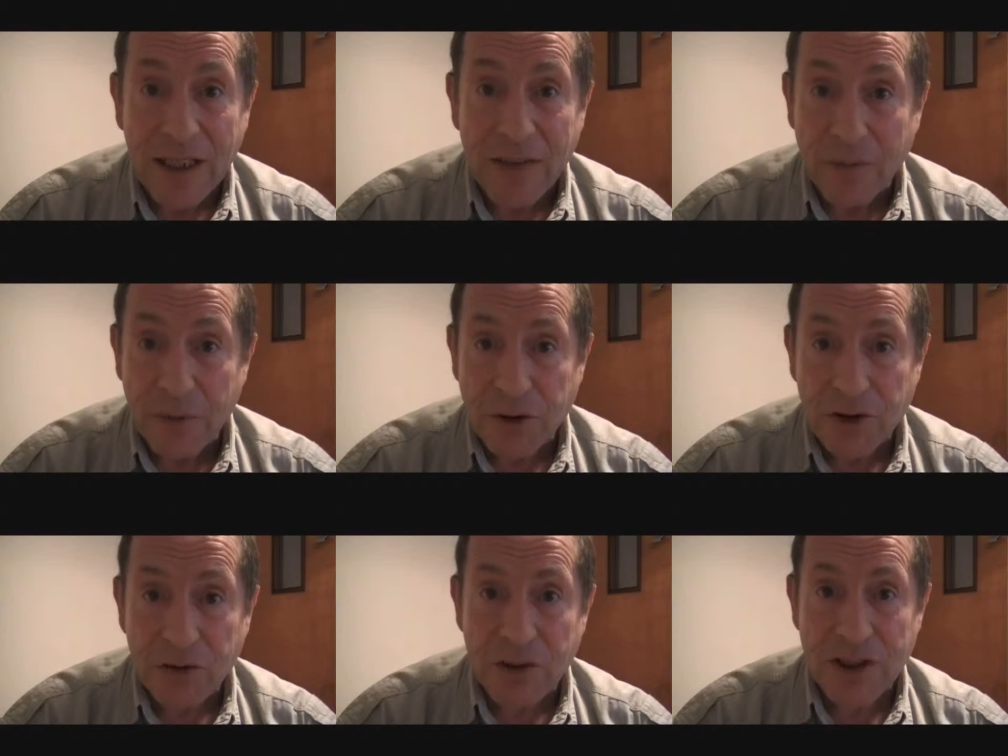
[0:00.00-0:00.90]
If it was
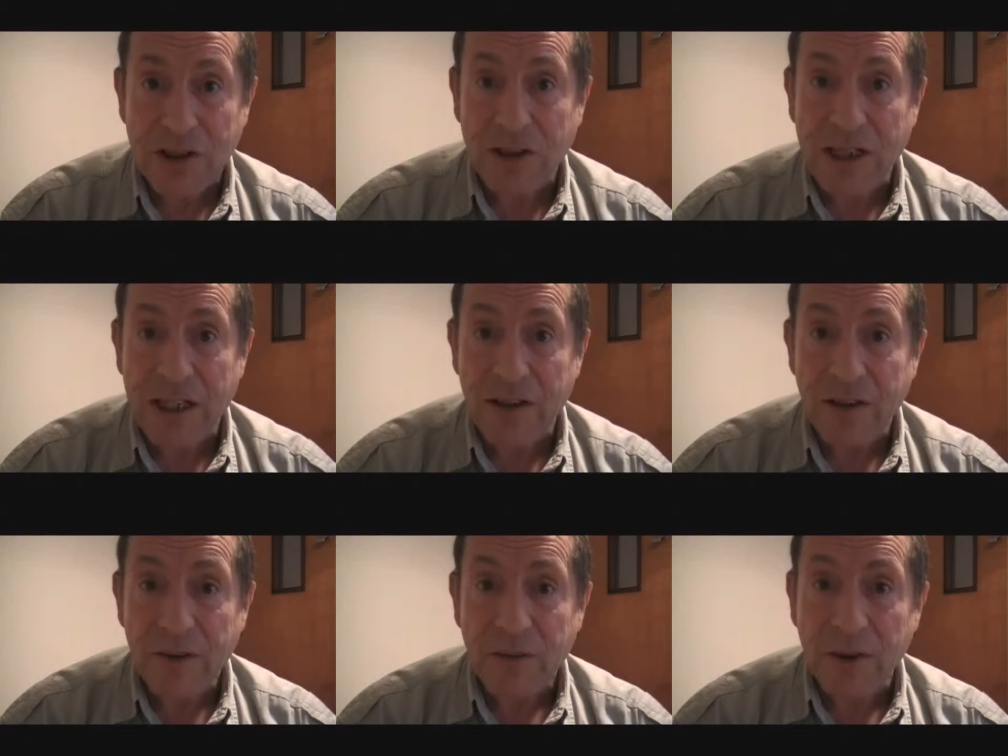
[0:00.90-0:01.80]
just crystal
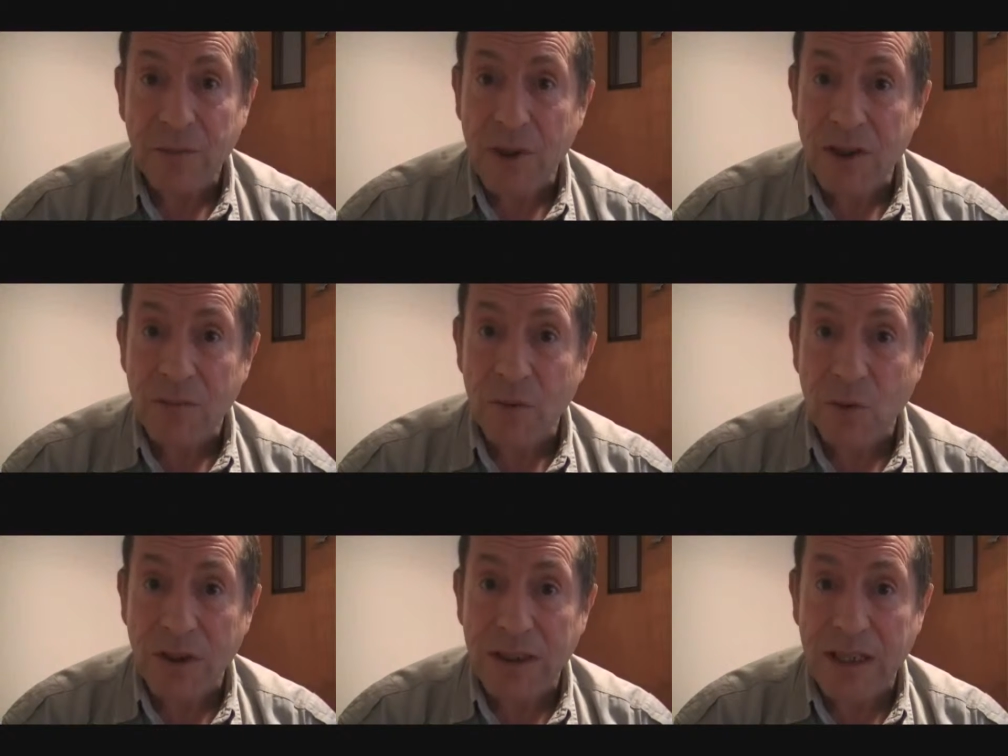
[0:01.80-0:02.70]
clear, would the person be
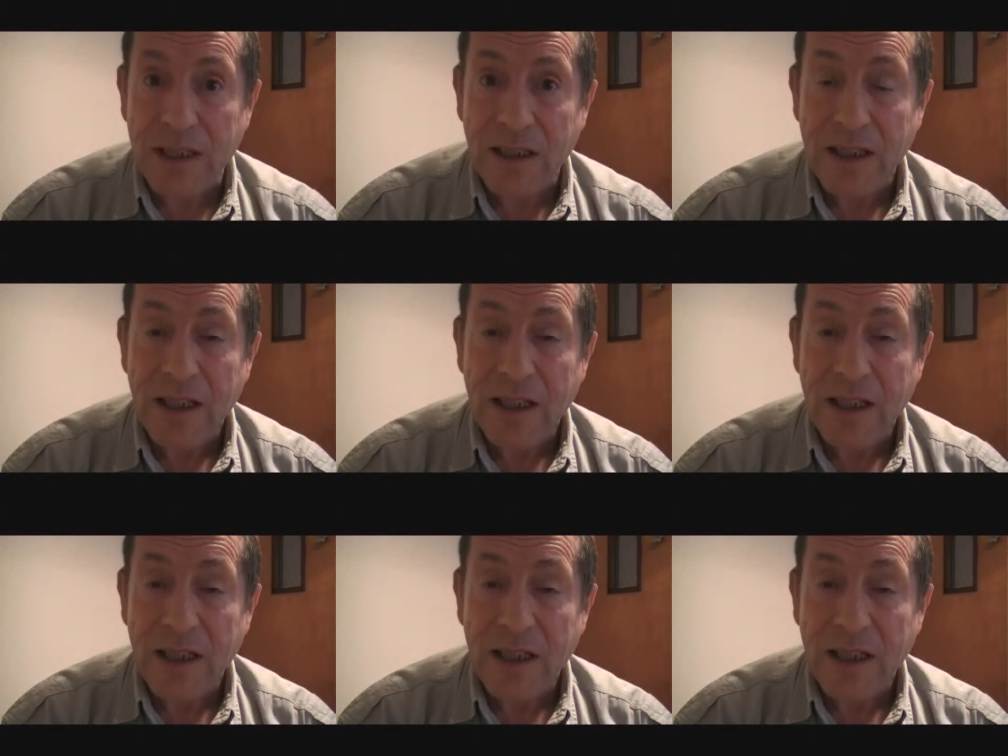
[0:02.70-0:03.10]
worried then?